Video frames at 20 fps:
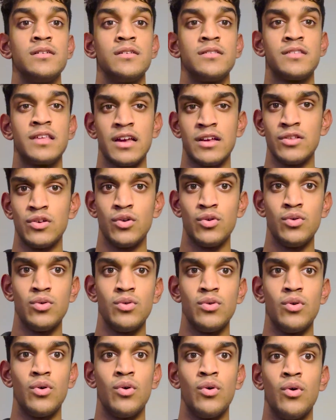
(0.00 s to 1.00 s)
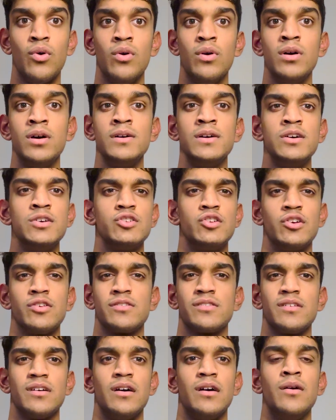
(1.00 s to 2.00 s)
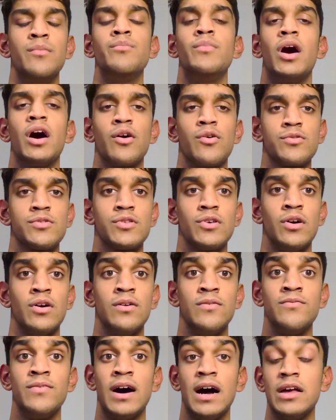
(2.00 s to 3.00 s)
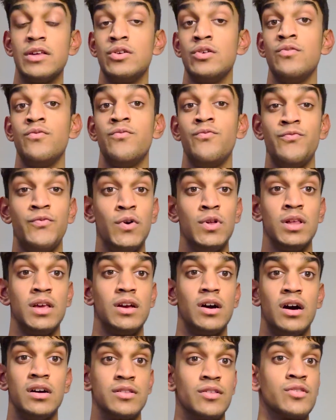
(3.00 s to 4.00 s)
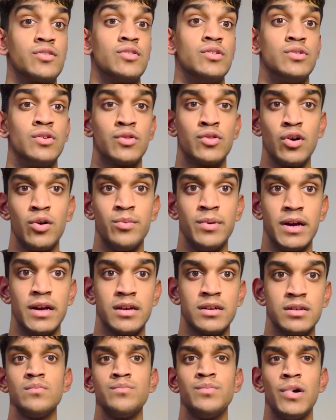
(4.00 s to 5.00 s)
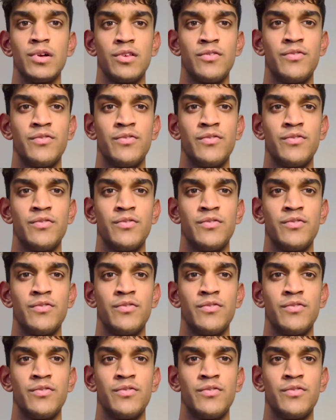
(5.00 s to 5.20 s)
signal or just a milestone that you fully understood the topic. But the